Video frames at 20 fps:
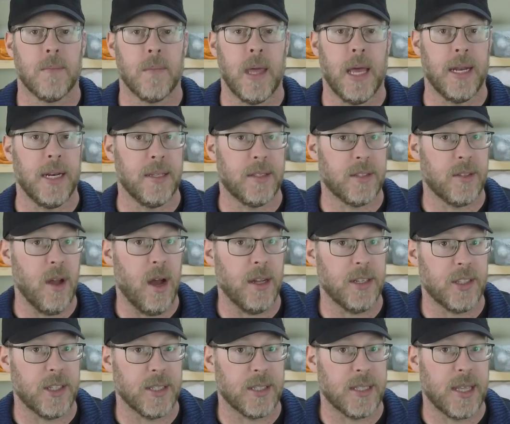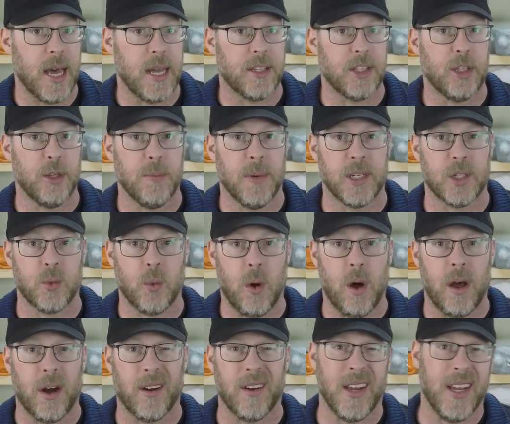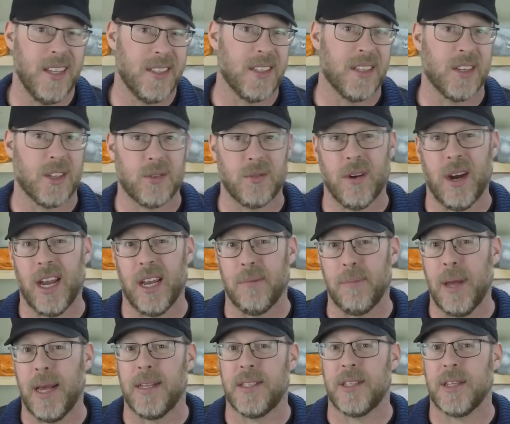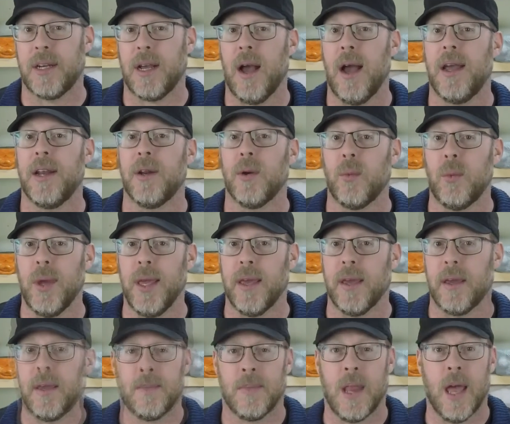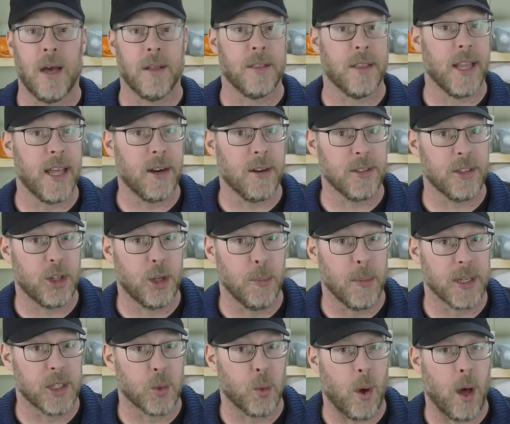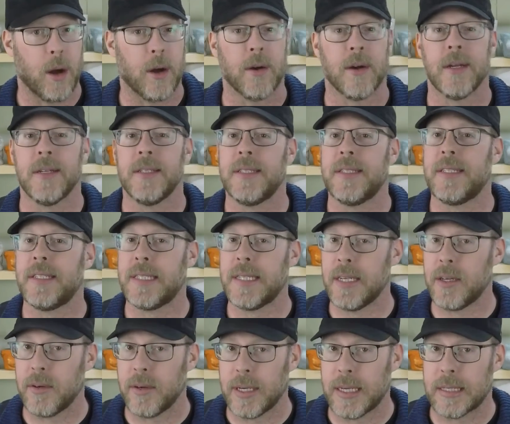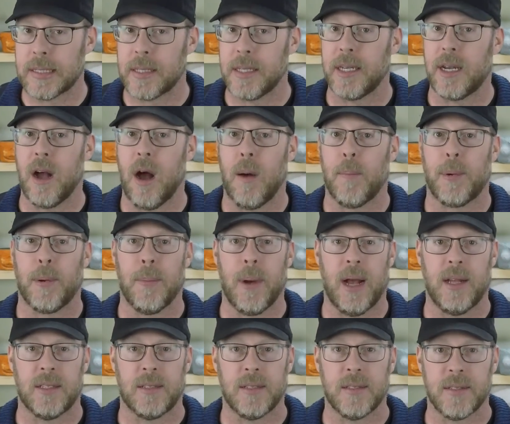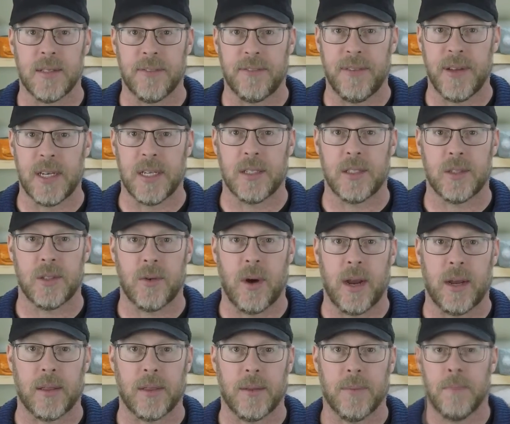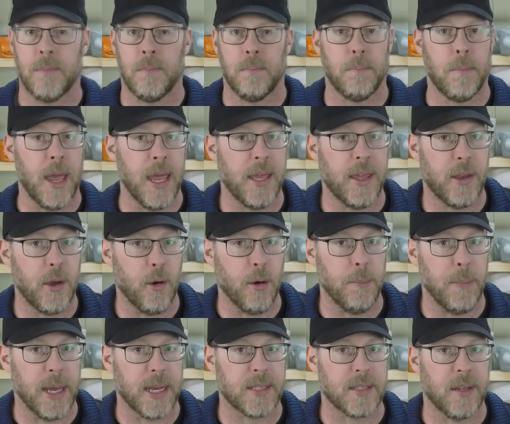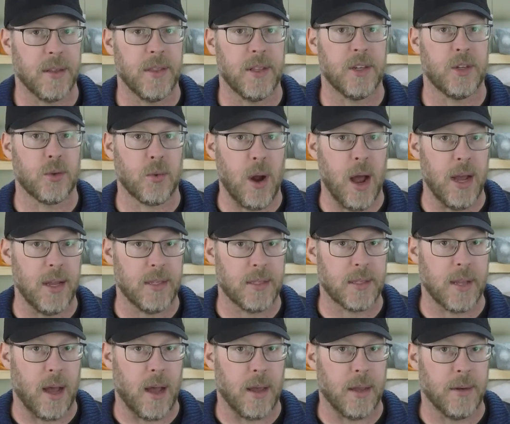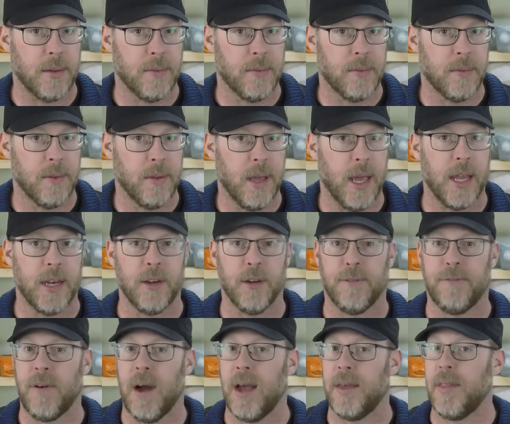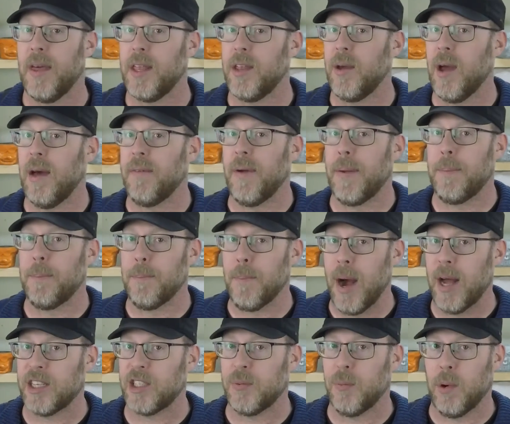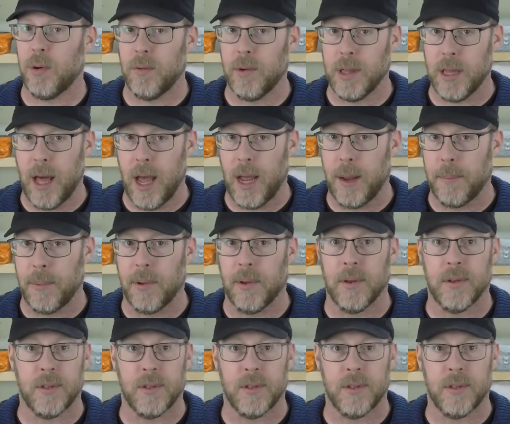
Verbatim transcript: And it's not just that too much water isn't great, makes it kinda weak. A little too much water seriously compromises the finished strength. Make your mix on the dry side, and you'll find that you have a much more reliable,